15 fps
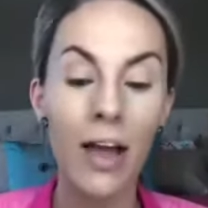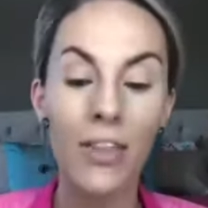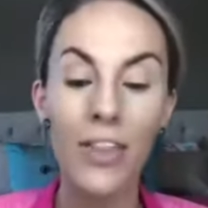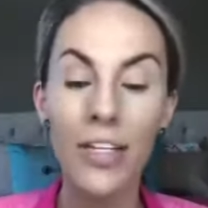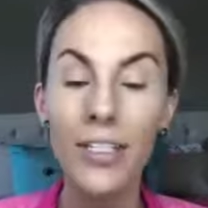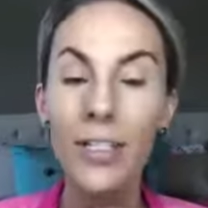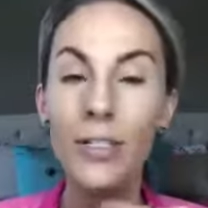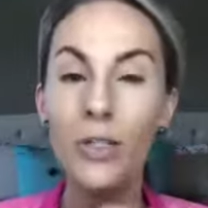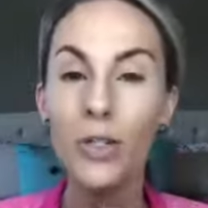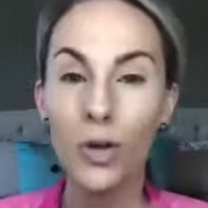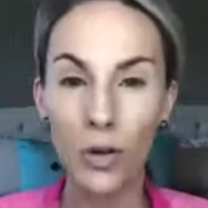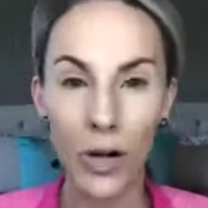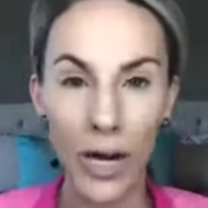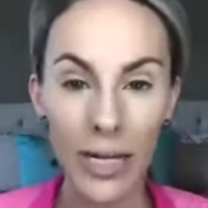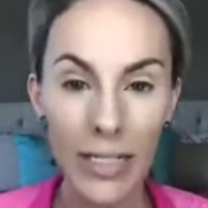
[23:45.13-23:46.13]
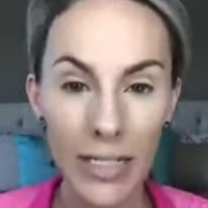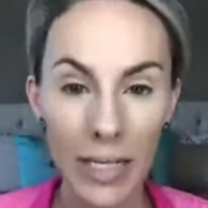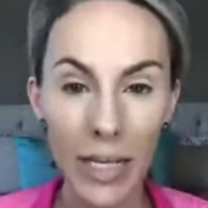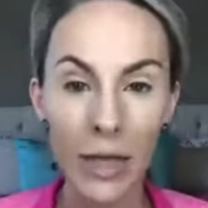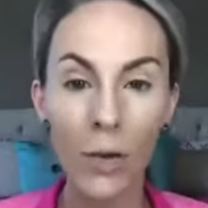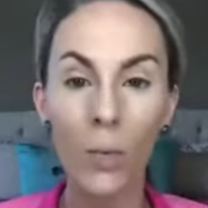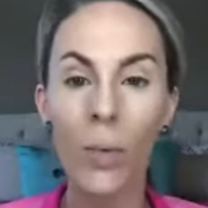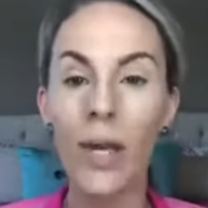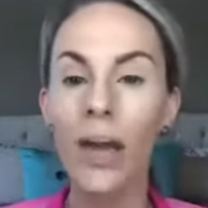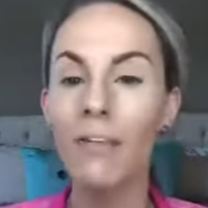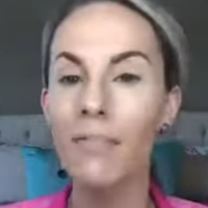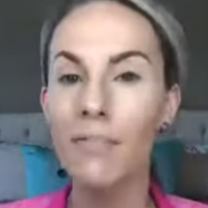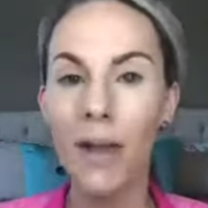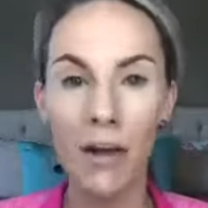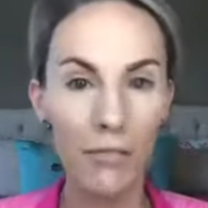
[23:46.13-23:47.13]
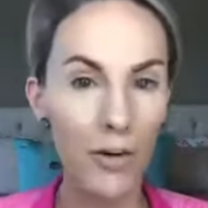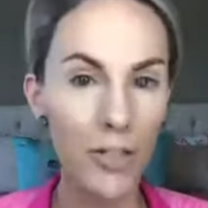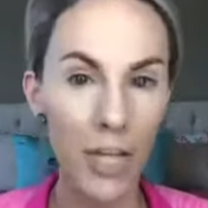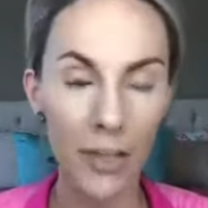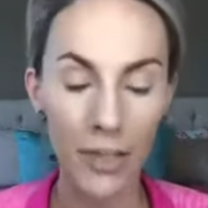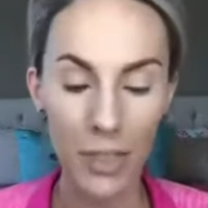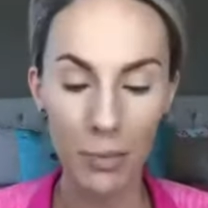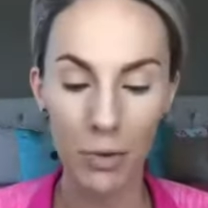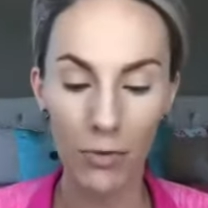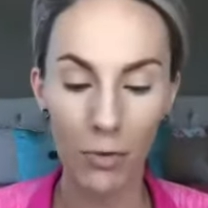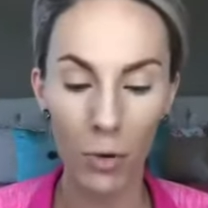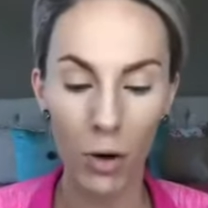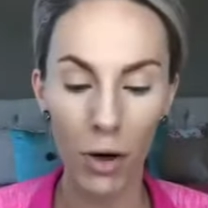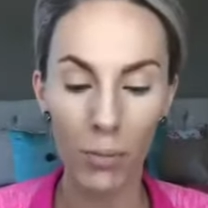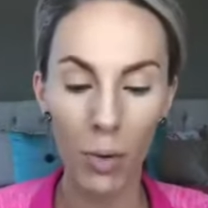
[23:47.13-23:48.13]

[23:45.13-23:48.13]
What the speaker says: This is crazy. We have never done this before,